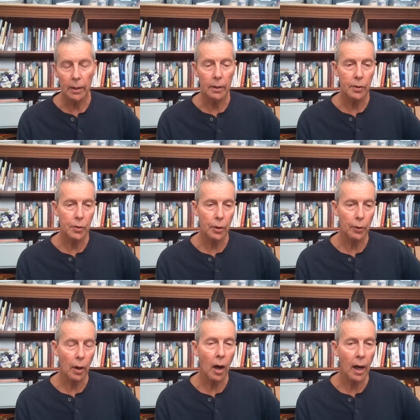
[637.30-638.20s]
So
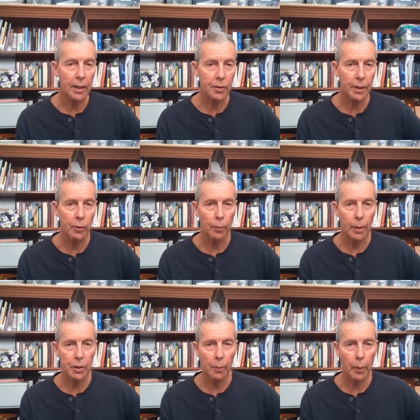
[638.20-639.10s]
hyoscine or
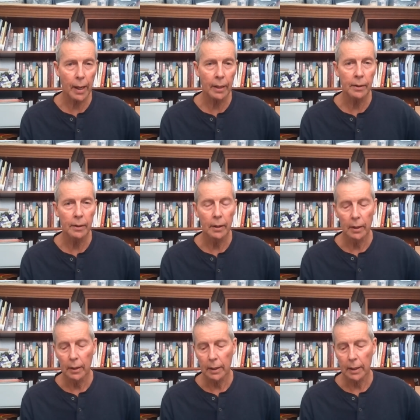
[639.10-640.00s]
buscopan,
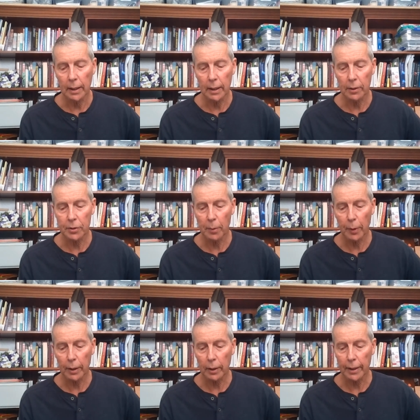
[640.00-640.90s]

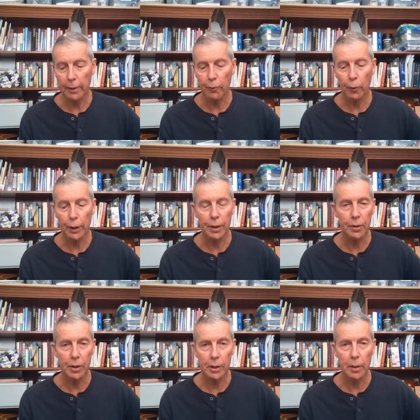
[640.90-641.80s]
typically 40 to
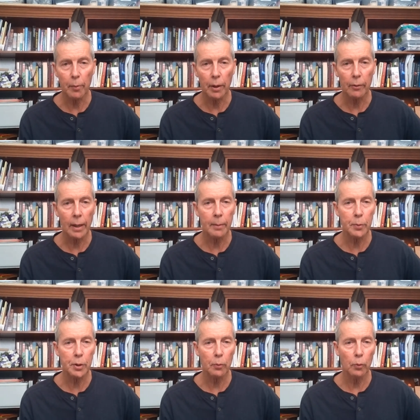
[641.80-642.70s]
60
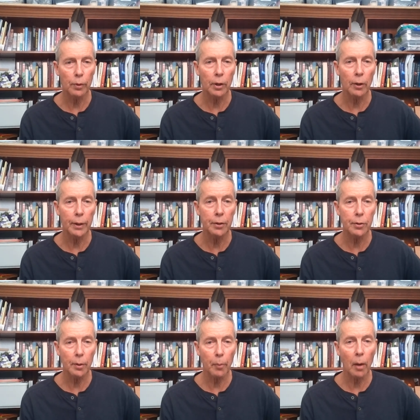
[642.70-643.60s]
milligrams would go into
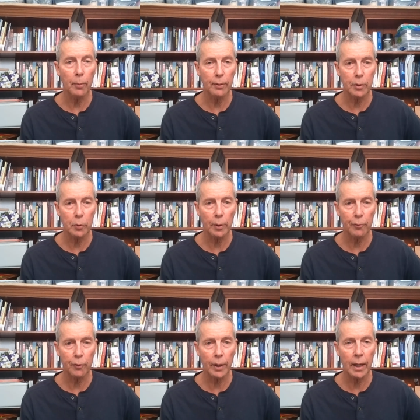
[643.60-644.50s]
the pump over
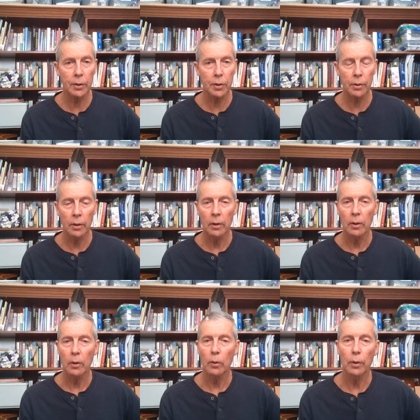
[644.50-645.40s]
24 hours,
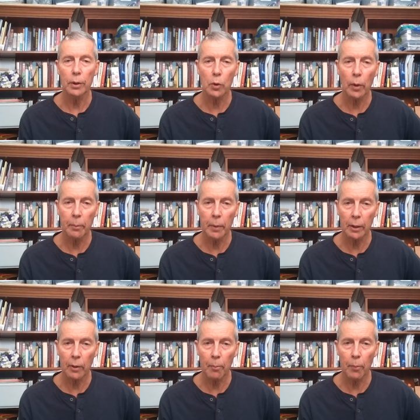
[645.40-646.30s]
or a 20
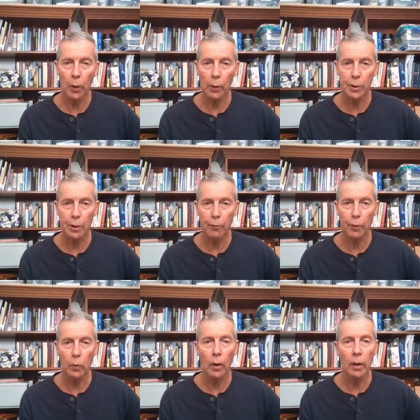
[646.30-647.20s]
milligram bolus if
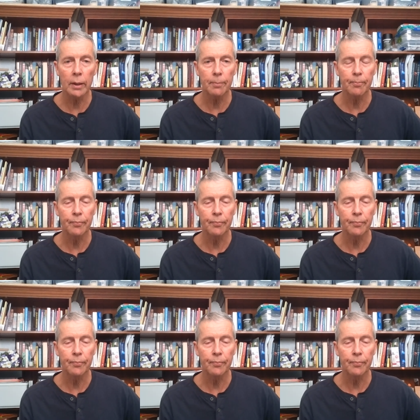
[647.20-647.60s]
required.